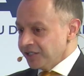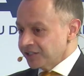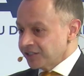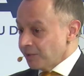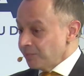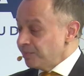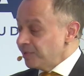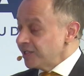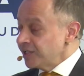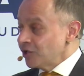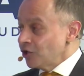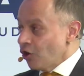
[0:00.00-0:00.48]

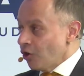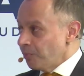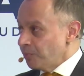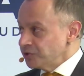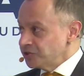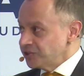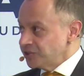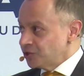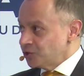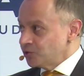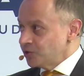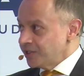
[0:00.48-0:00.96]
completely
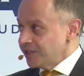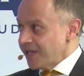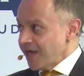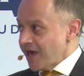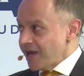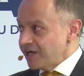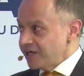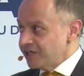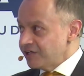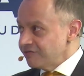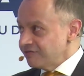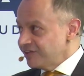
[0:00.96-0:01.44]
opposite to the
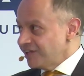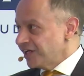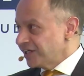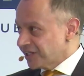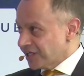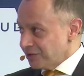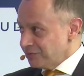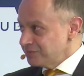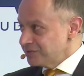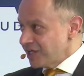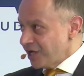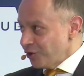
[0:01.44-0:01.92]
narrative that
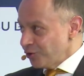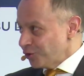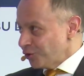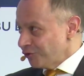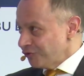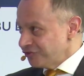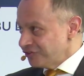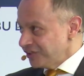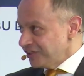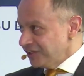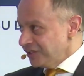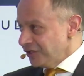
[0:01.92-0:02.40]
comes out
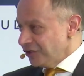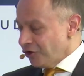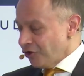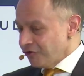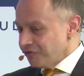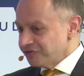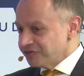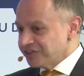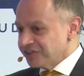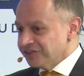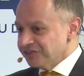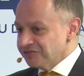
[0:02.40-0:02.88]
of
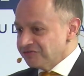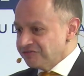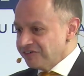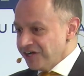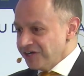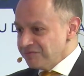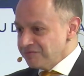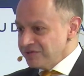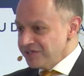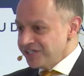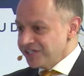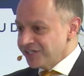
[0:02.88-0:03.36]
the
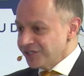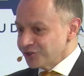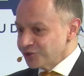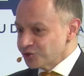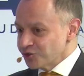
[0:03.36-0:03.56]
Fed meeting.